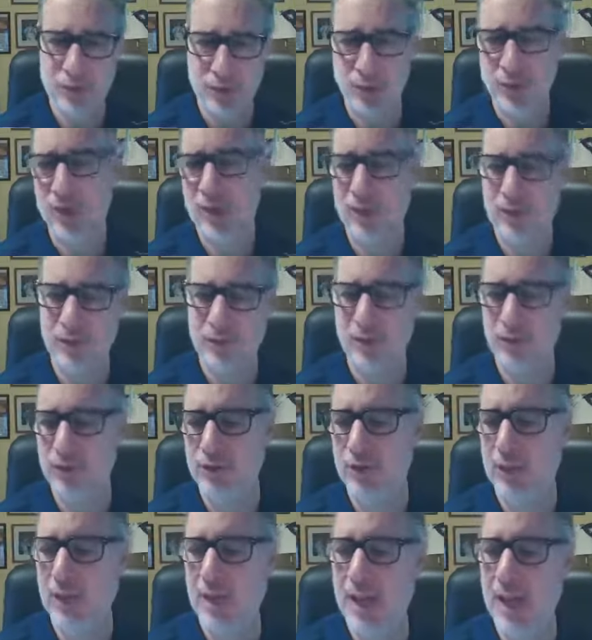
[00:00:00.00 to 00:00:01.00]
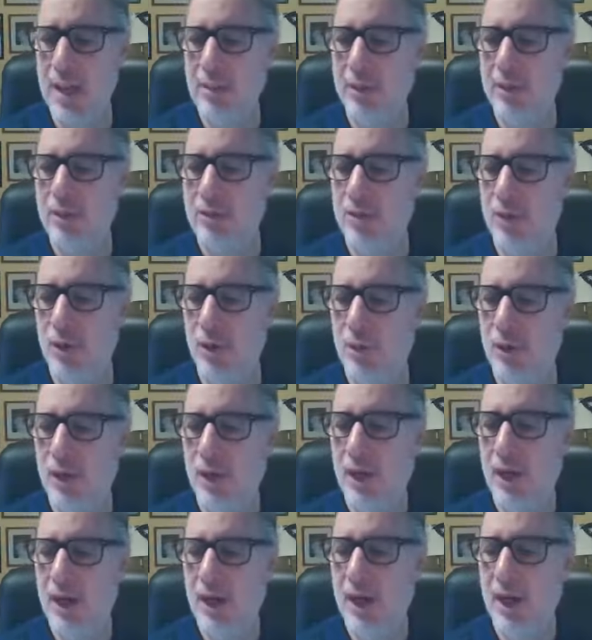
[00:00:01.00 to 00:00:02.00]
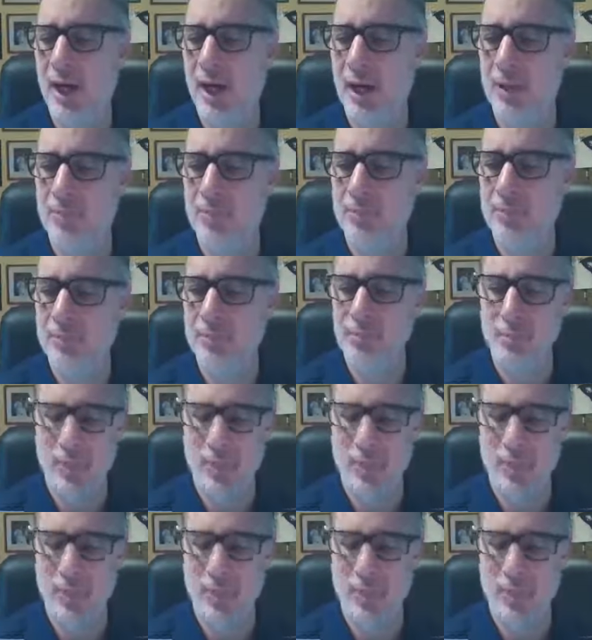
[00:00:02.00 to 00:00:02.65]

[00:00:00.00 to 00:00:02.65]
do this if you see it happen. So, um,